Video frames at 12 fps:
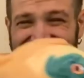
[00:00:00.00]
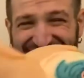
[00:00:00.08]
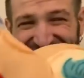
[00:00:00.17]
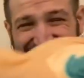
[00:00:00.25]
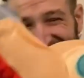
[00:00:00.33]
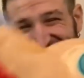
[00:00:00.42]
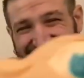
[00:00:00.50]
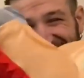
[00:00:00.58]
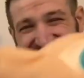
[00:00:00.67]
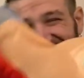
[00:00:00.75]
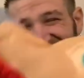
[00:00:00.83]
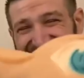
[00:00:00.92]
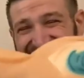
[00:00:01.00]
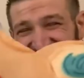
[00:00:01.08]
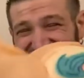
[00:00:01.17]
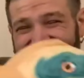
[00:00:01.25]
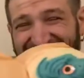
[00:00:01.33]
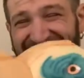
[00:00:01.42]
together before I
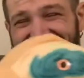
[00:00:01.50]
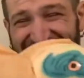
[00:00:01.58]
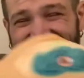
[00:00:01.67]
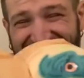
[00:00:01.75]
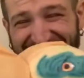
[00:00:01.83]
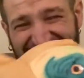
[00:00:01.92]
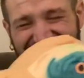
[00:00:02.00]
bite your dick off.